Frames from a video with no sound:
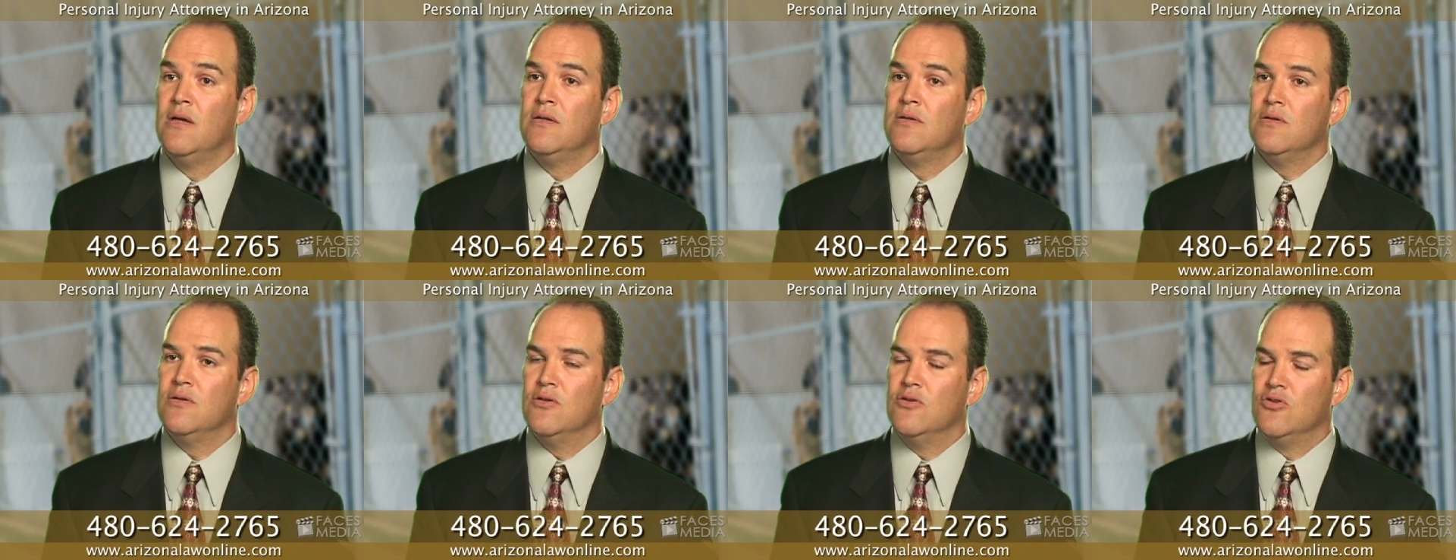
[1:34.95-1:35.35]

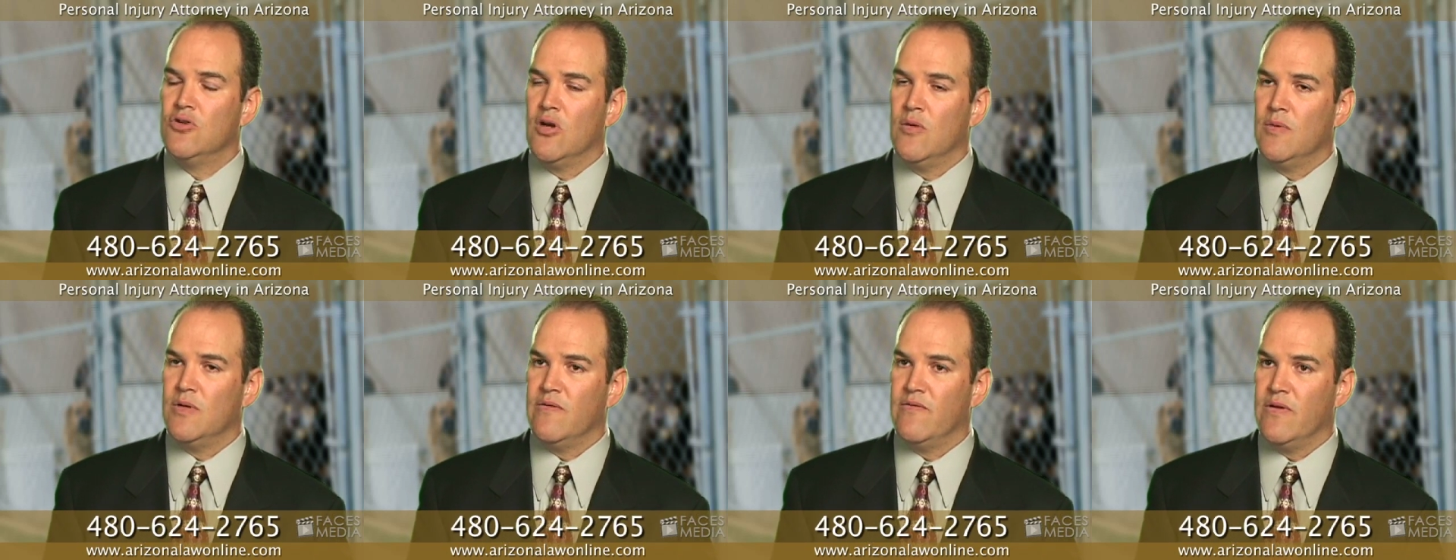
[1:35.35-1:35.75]
to
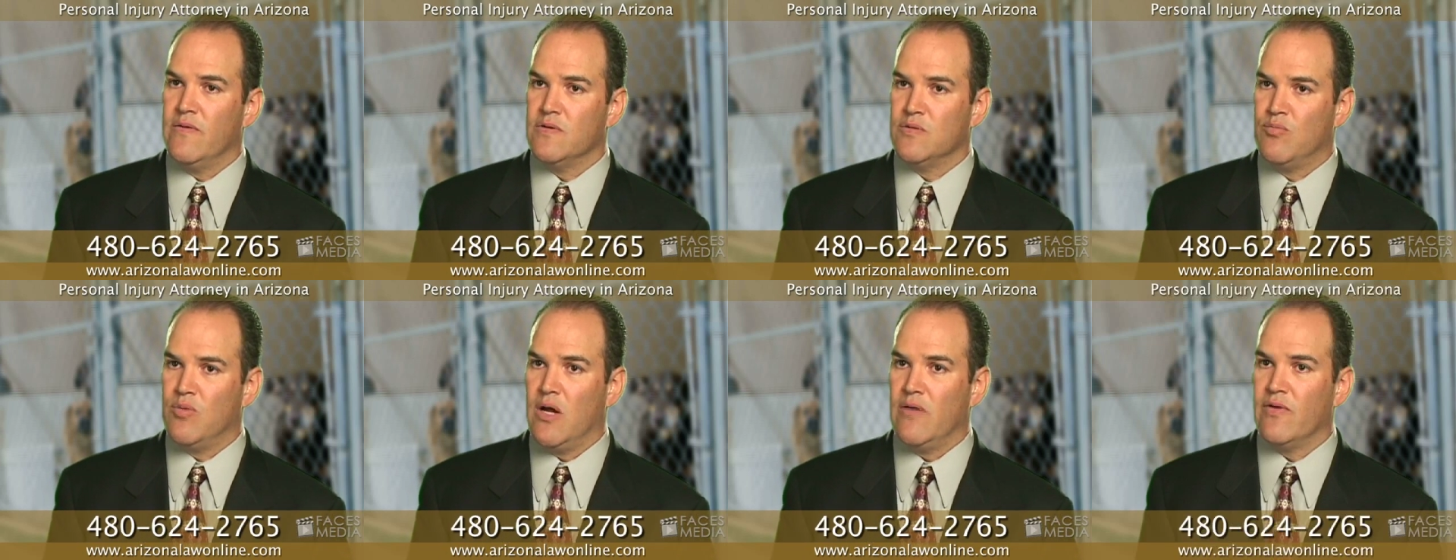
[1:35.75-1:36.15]
determine if there
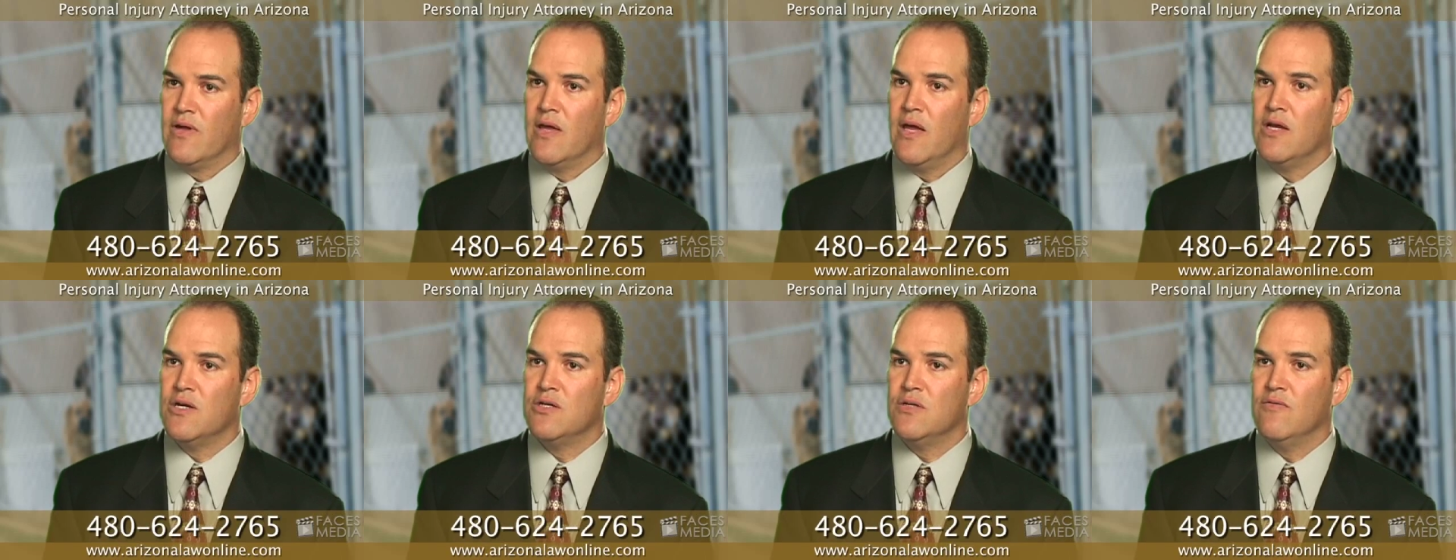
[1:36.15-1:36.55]
was
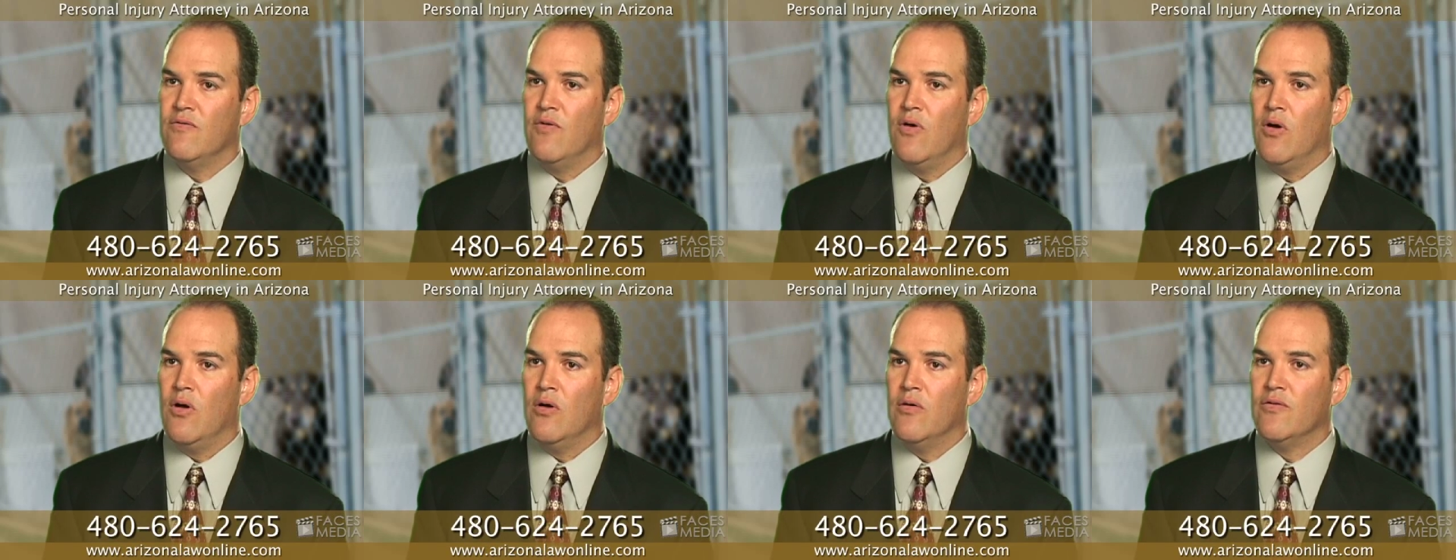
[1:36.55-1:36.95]
provocation
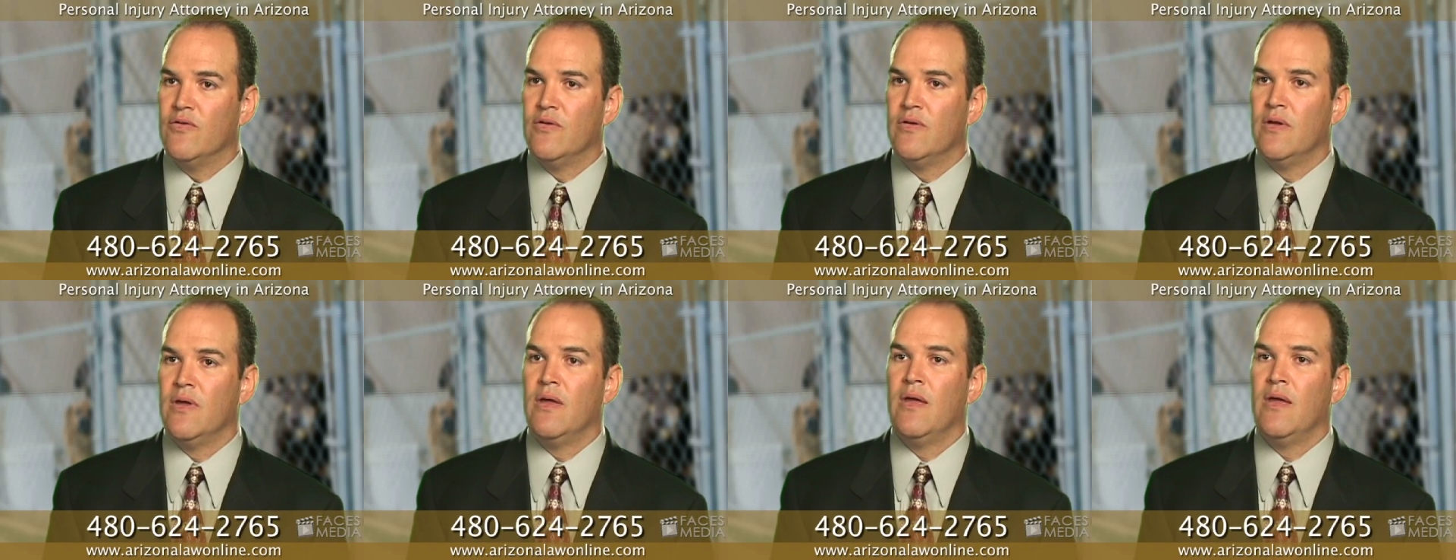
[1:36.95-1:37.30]
involved,